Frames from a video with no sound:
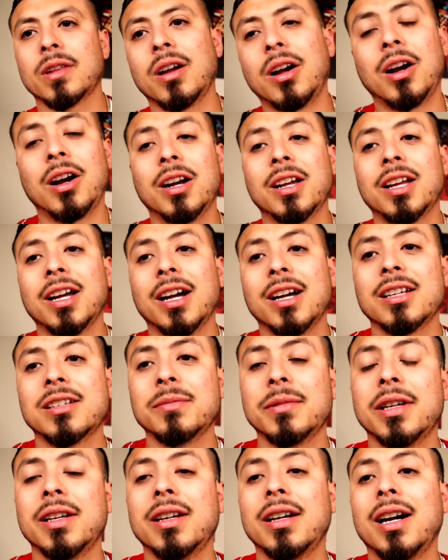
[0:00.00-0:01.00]
All right, guys,
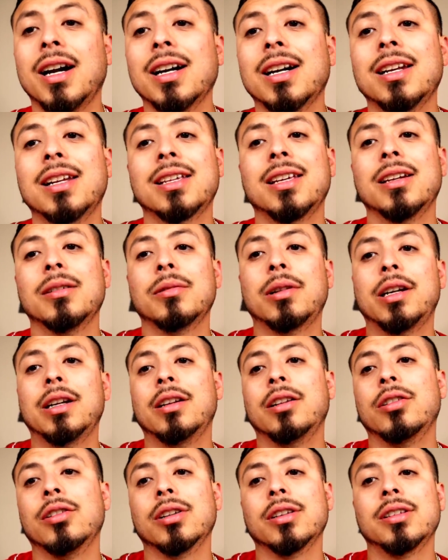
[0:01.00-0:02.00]
man, I gotta get ready
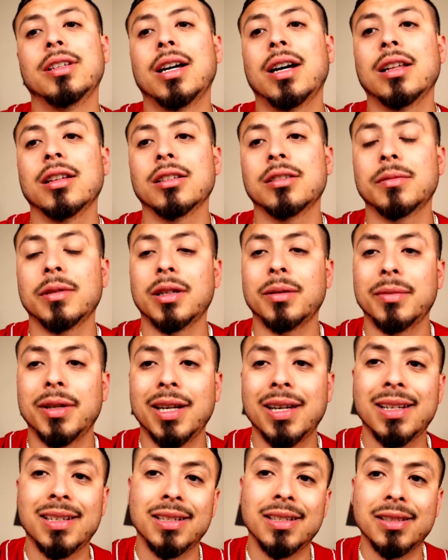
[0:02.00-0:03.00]
to go to Dallas, man. I'm
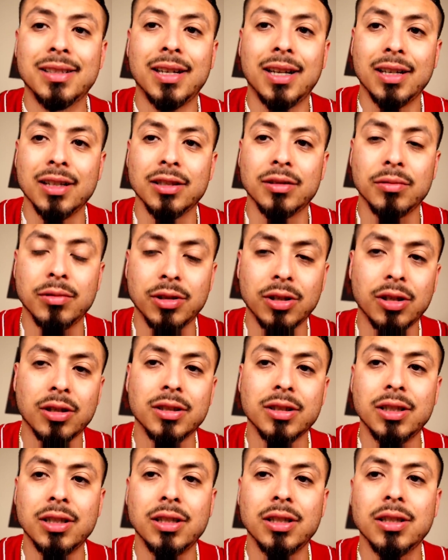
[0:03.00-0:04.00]
heading to Dallas. When y'all
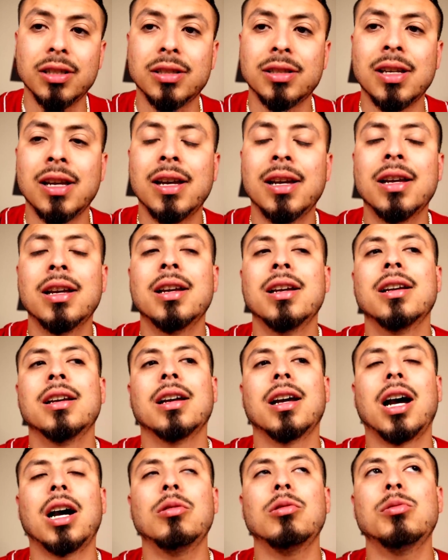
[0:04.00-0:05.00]
see this,
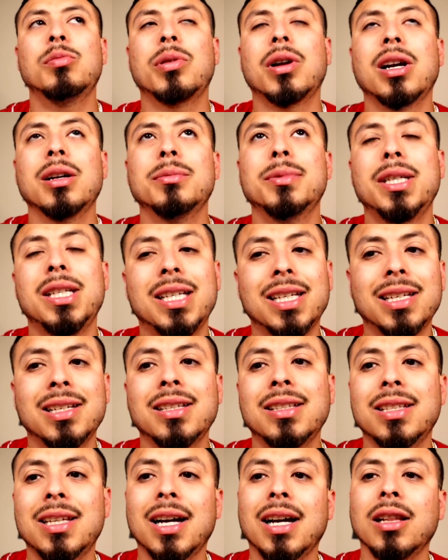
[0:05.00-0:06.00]
I will probably be
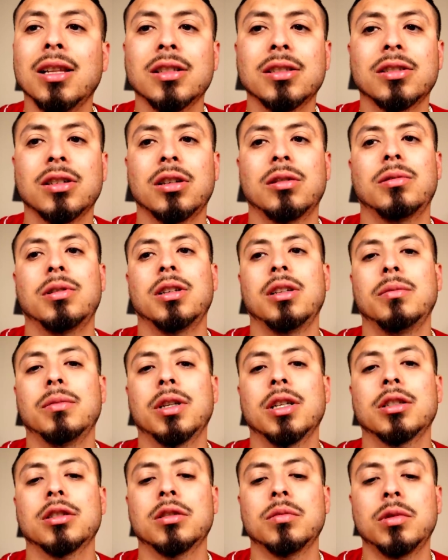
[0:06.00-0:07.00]
in Dallas already,
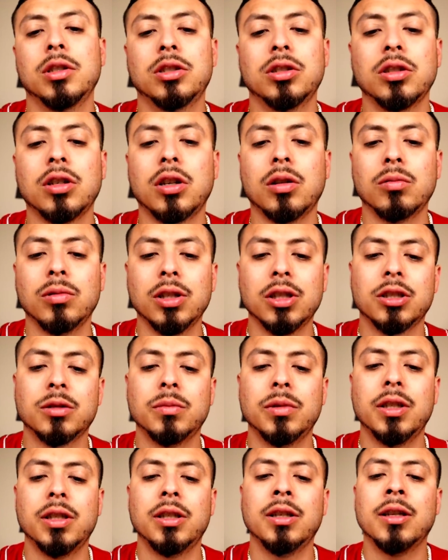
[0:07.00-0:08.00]
man. So make sure y'all wish
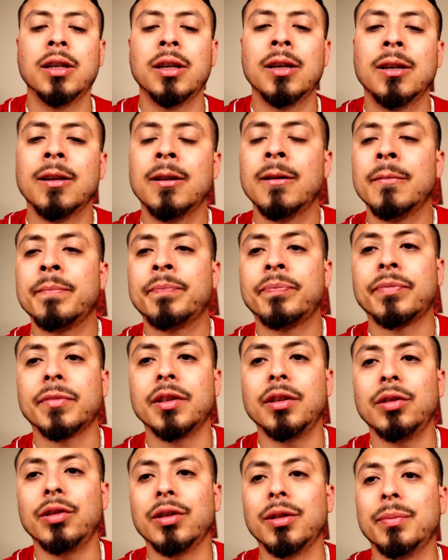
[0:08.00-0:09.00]
me,
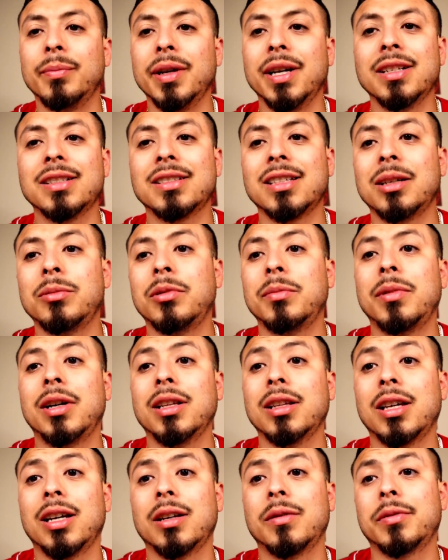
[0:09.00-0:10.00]
you know, the best time of my
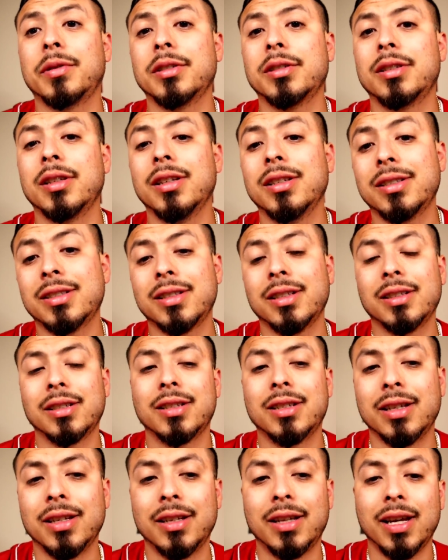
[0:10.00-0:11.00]
life, because
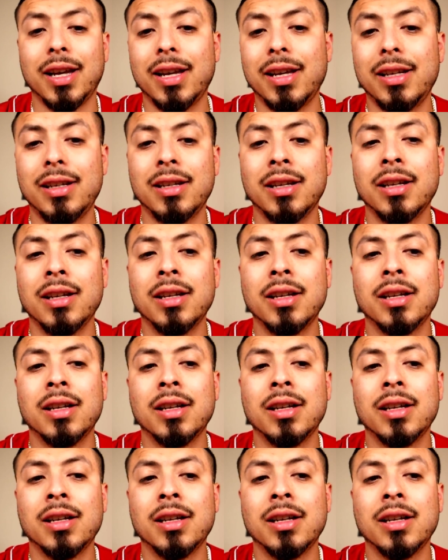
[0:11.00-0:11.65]
today